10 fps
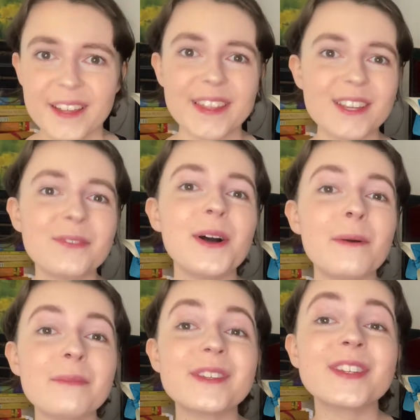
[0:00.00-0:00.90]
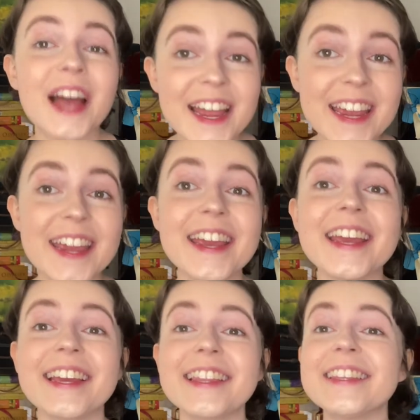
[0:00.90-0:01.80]
That's what I'm
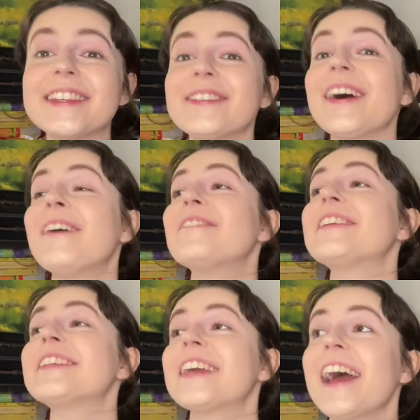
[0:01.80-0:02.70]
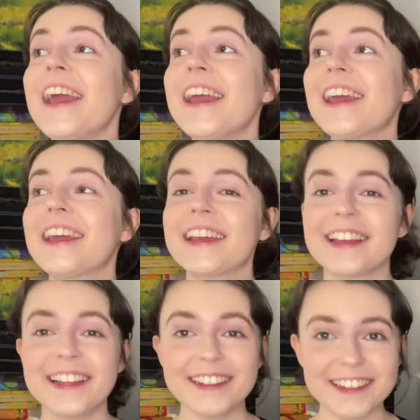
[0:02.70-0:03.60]
saying. This is what I'm
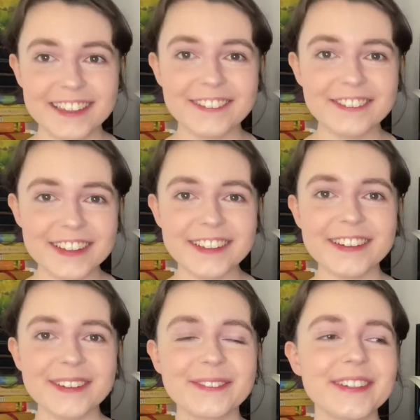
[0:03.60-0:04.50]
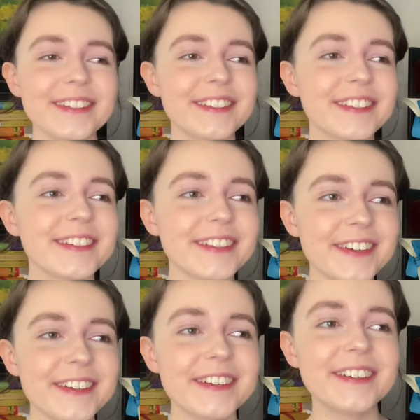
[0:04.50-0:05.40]
saying. The rhythm is just
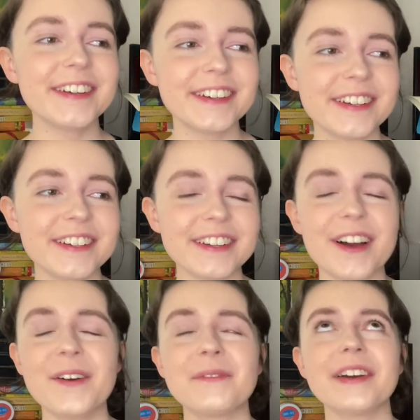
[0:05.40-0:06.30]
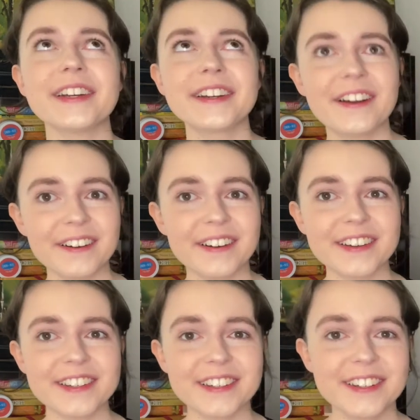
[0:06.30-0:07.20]
so good. Oh my
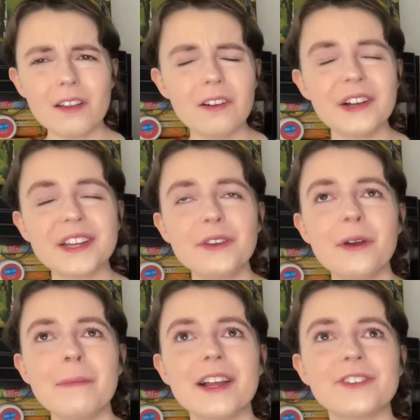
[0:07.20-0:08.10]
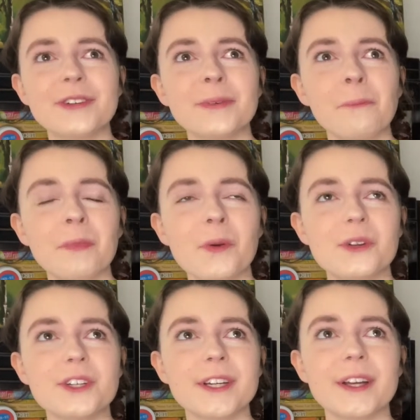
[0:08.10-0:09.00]
gosh. Oh, can you imagine
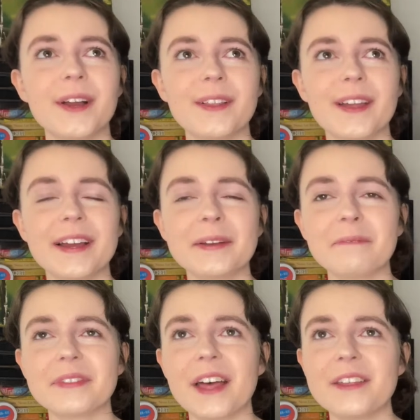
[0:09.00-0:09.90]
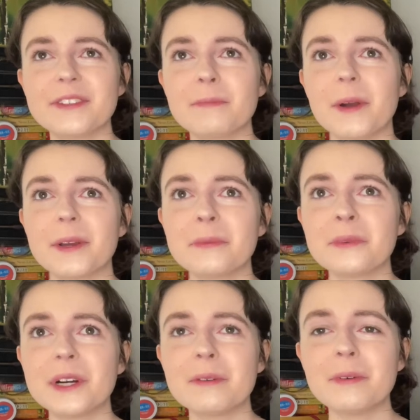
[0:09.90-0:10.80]
watching like that spoken
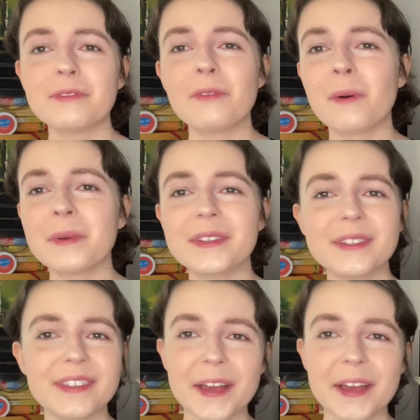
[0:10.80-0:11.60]
word performance?